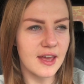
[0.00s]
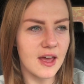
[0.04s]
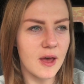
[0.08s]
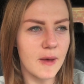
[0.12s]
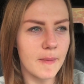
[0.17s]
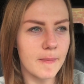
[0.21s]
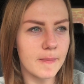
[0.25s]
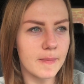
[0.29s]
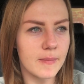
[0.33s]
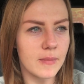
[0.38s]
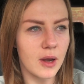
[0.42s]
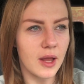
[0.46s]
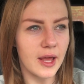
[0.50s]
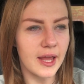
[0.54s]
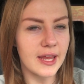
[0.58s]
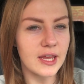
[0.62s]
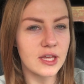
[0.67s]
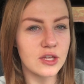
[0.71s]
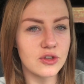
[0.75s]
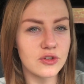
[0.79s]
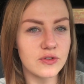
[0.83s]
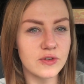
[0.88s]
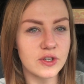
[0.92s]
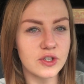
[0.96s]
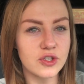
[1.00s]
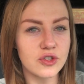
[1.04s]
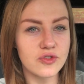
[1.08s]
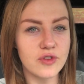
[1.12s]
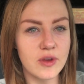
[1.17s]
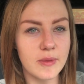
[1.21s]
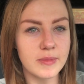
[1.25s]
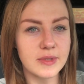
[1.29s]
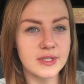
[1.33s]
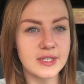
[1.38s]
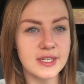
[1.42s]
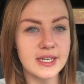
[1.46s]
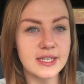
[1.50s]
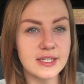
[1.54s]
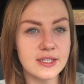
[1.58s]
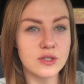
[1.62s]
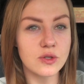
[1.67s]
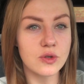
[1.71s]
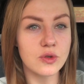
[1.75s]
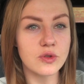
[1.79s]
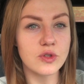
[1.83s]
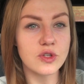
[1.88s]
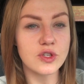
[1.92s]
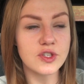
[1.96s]
like in your extremities
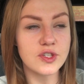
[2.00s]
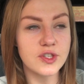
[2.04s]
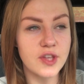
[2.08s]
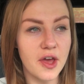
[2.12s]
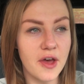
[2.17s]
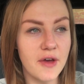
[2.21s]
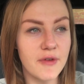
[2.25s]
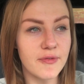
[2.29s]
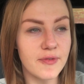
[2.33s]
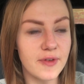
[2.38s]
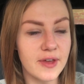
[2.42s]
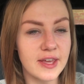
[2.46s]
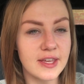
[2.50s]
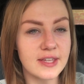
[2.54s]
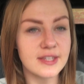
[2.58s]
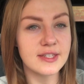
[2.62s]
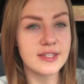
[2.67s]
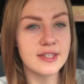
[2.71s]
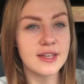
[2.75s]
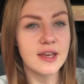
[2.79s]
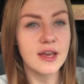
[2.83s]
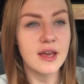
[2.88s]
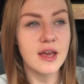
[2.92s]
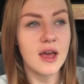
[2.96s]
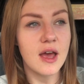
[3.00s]
and on the surface,